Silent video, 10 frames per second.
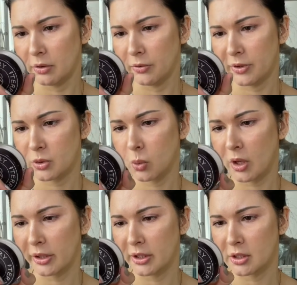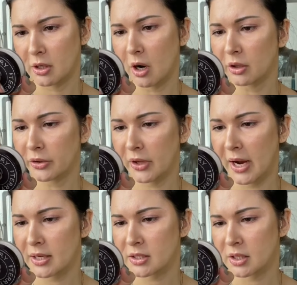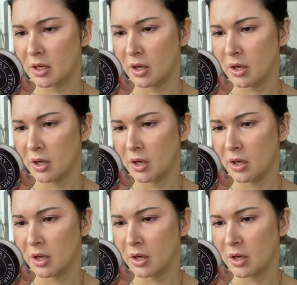This one is colorless.